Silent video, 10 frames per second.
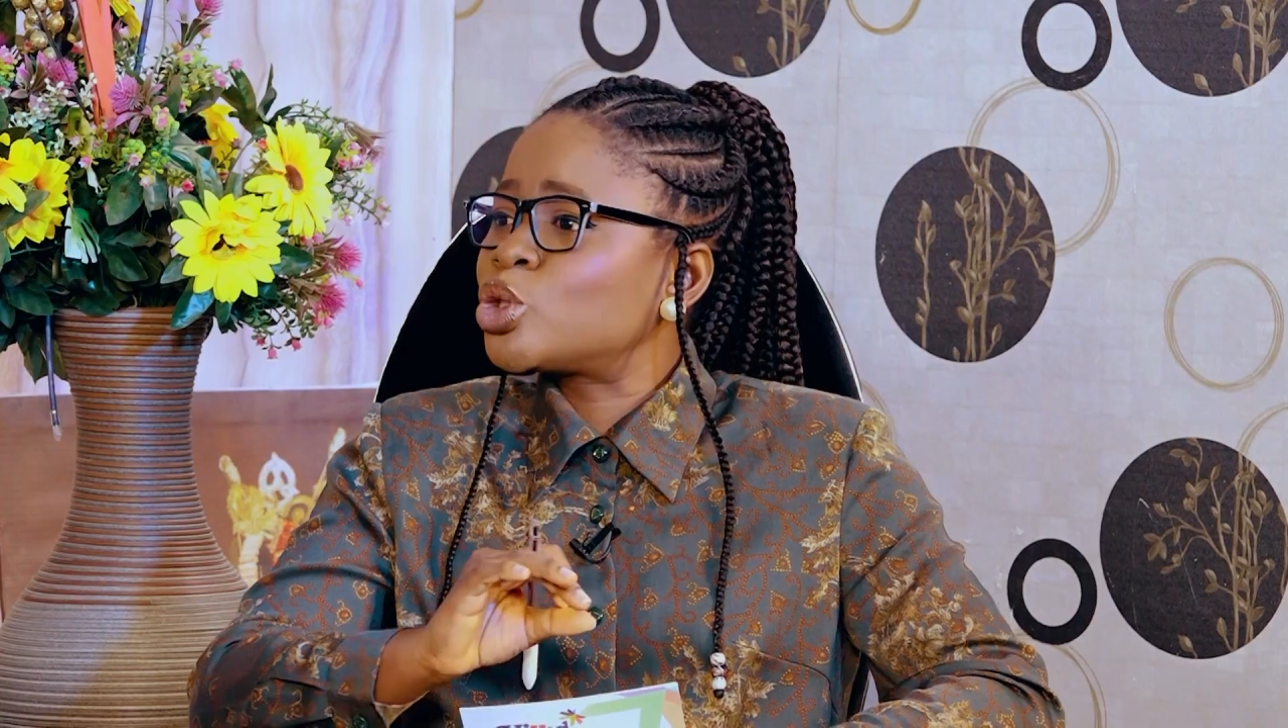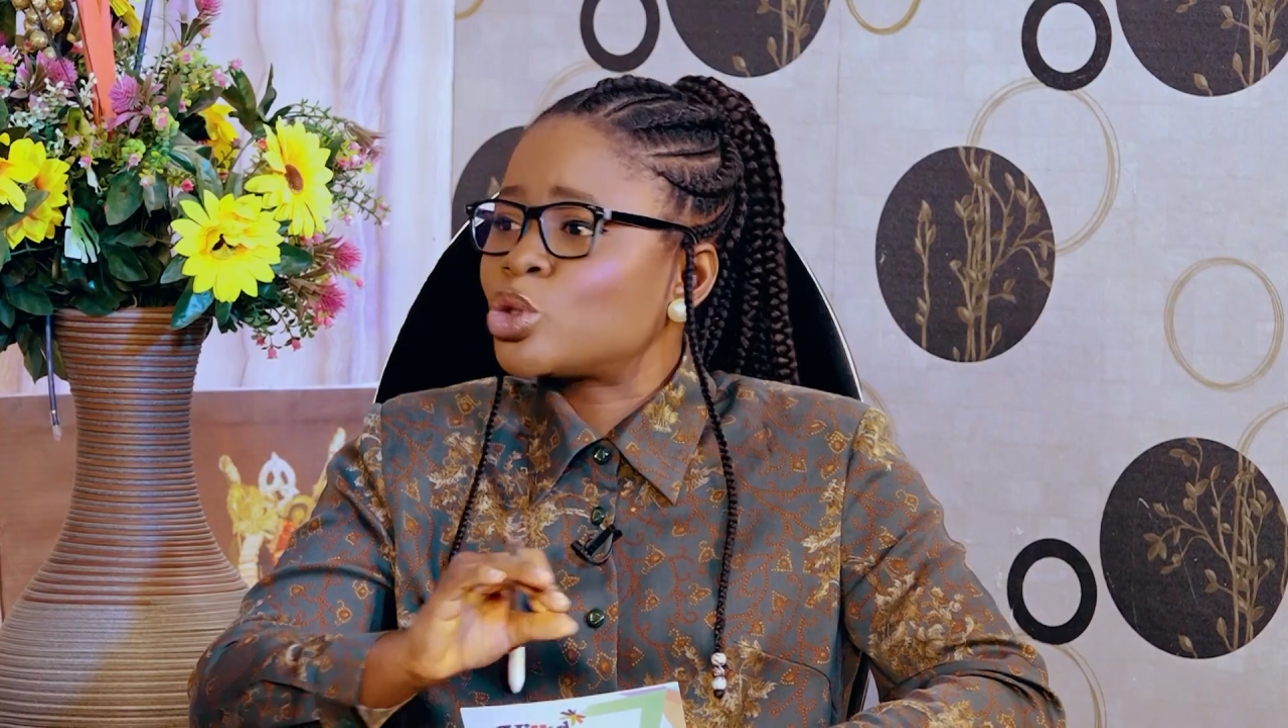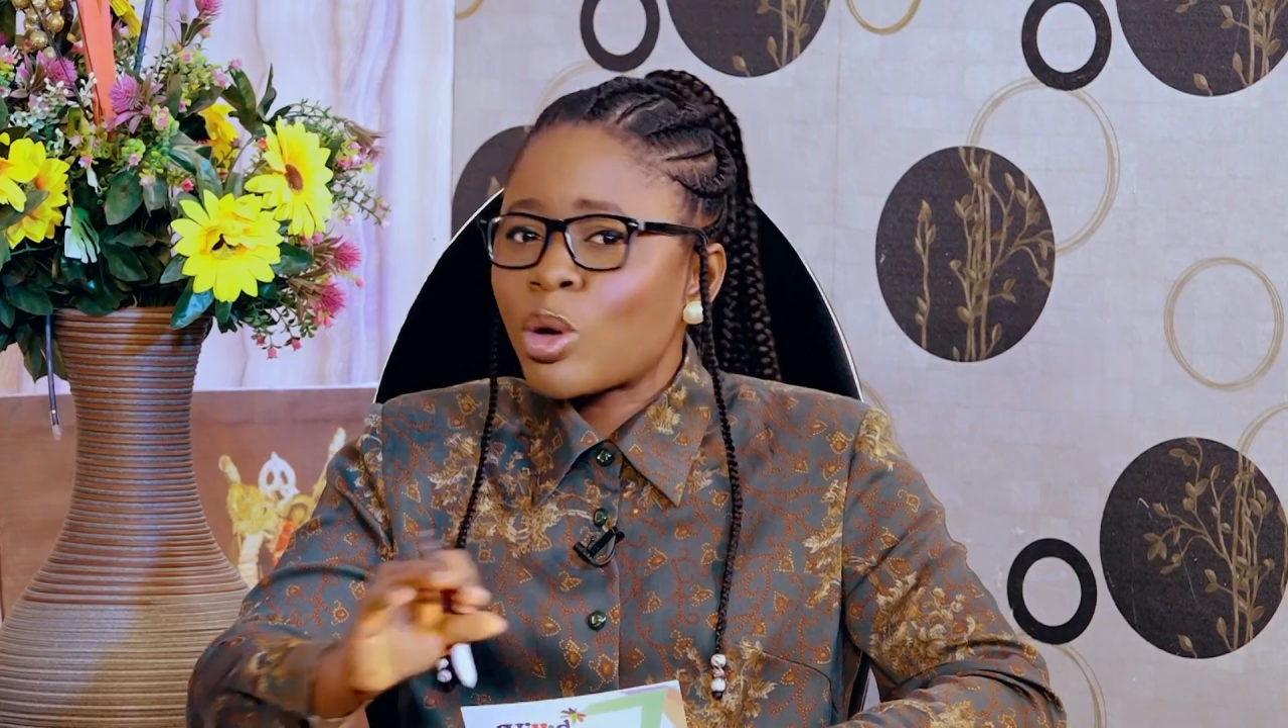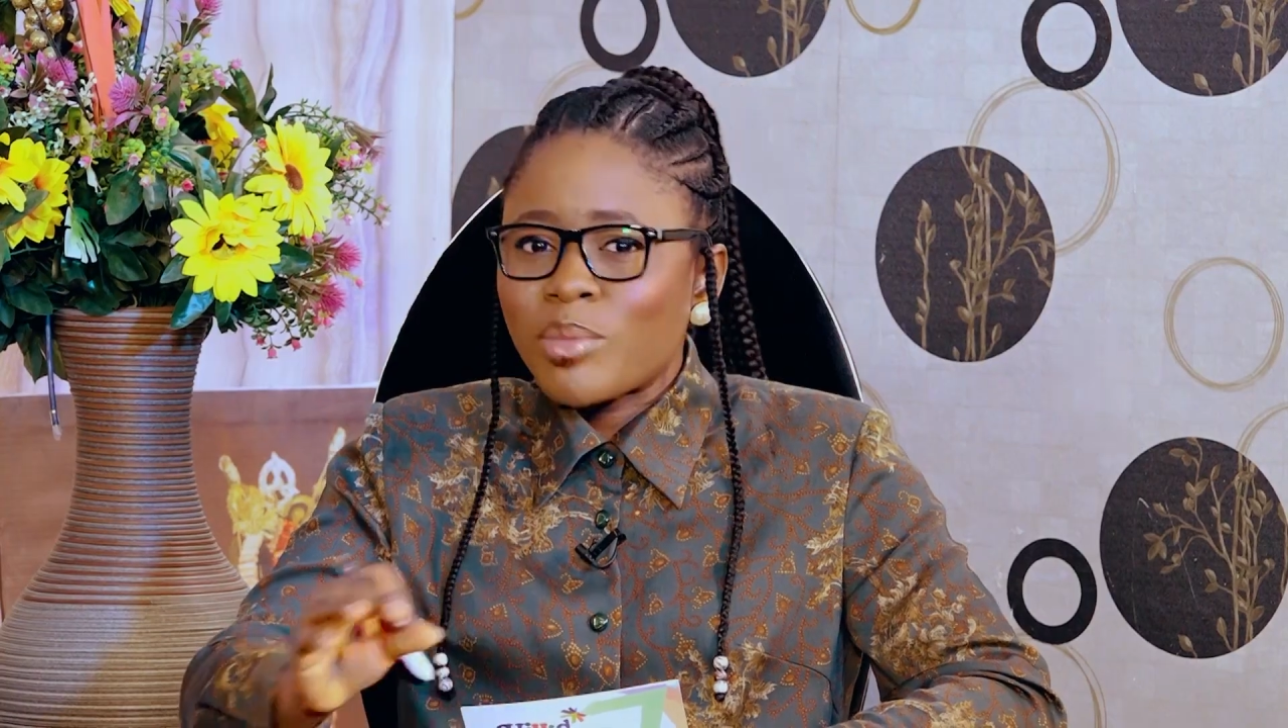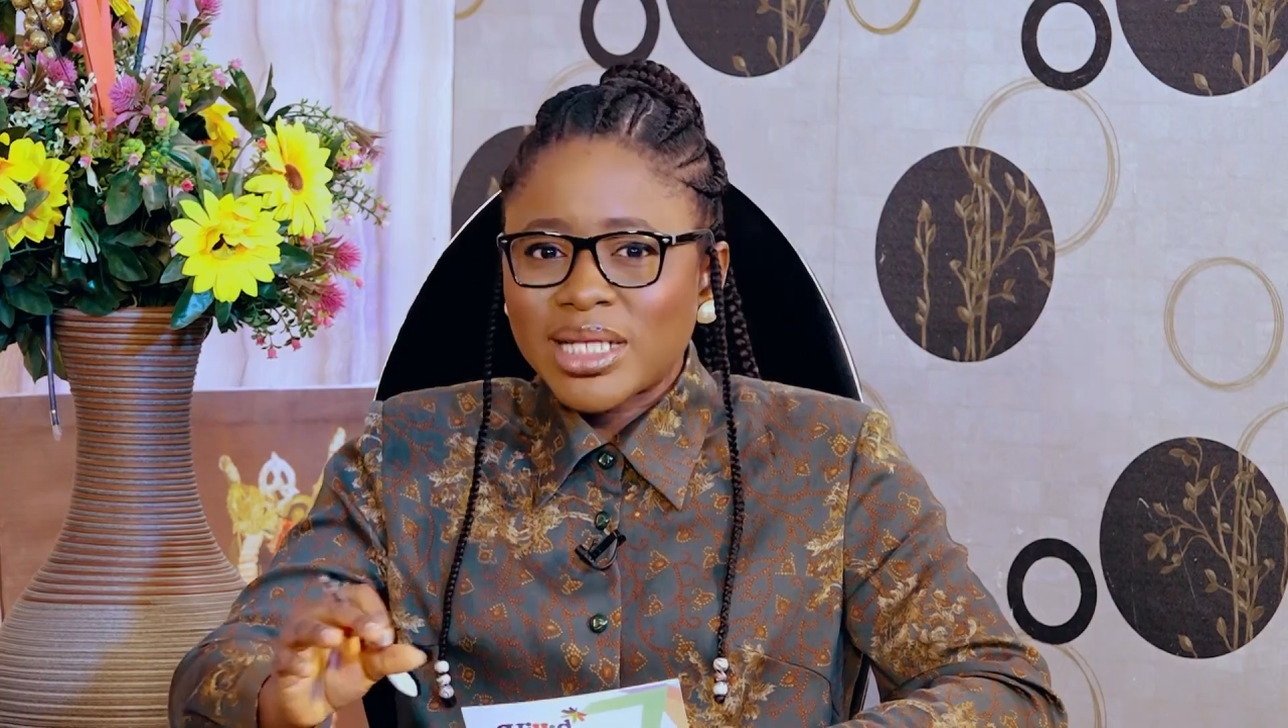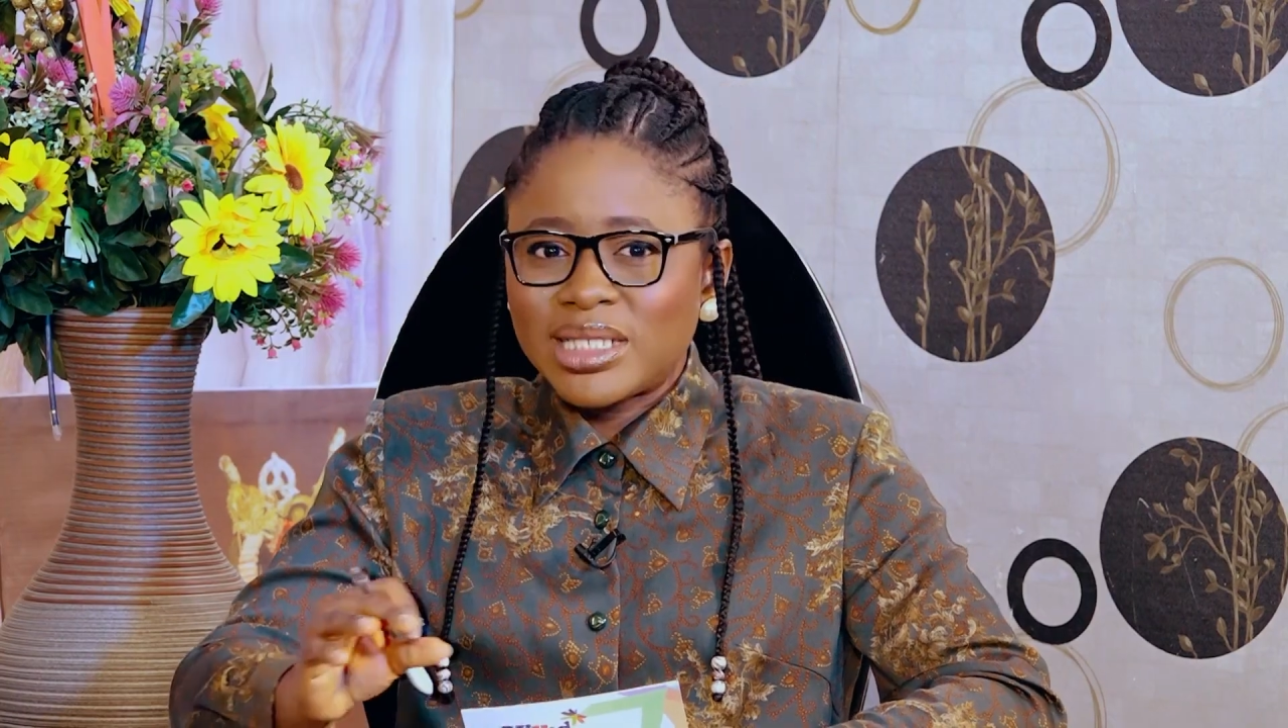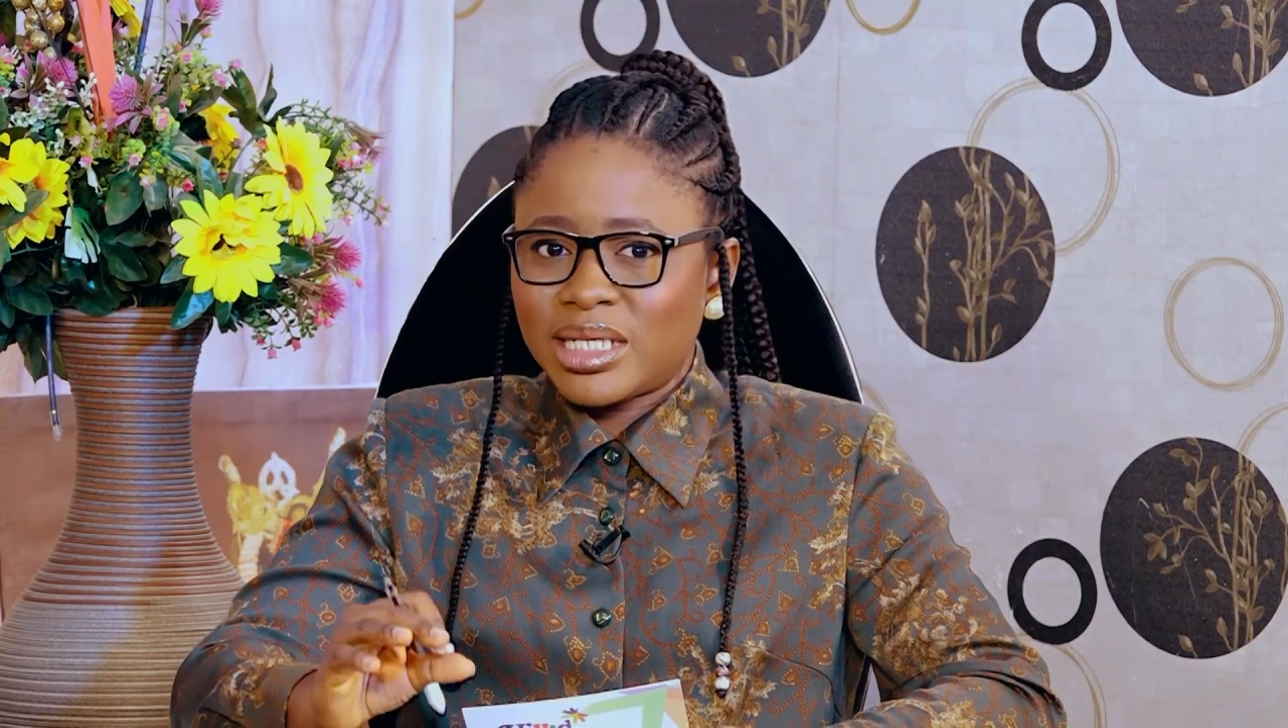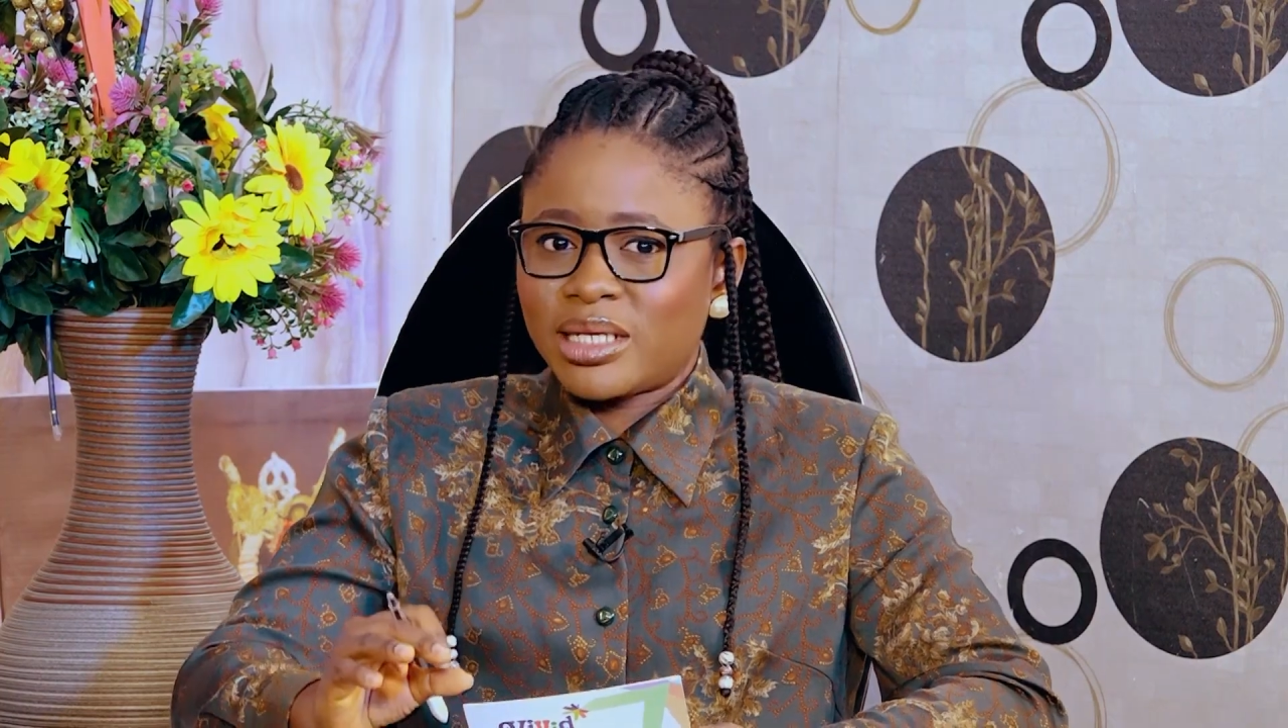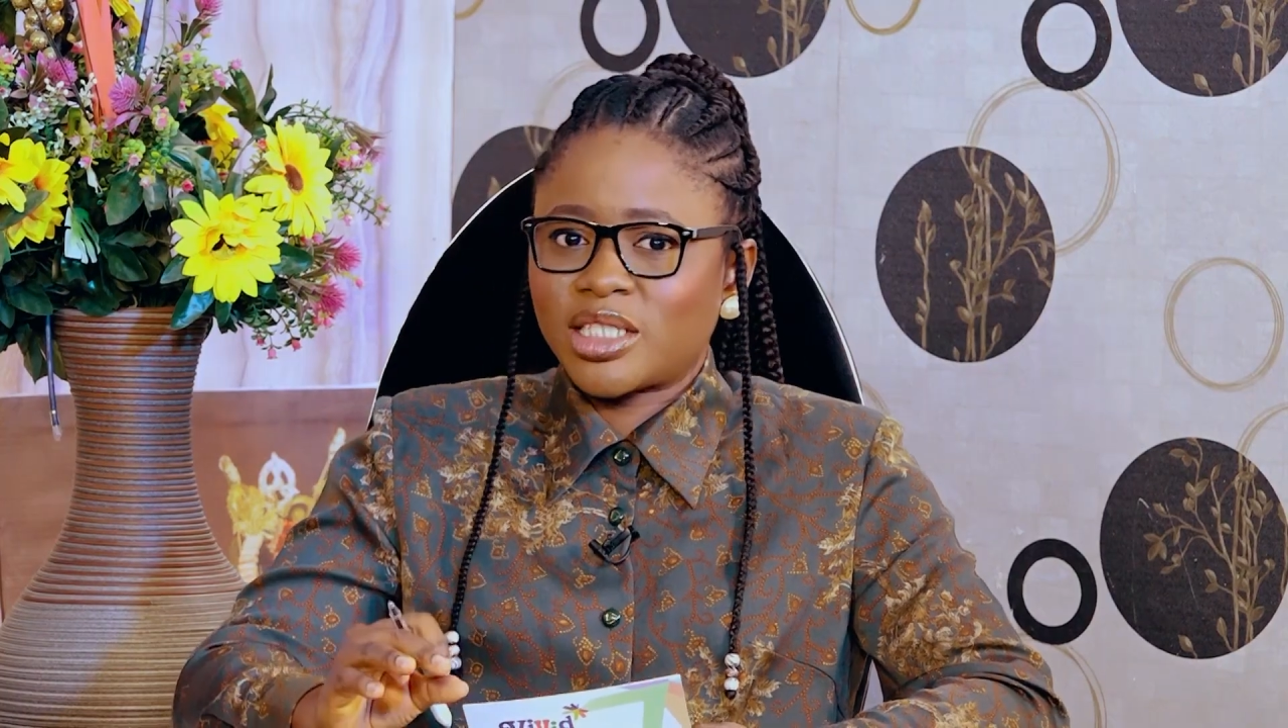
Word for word: traumatic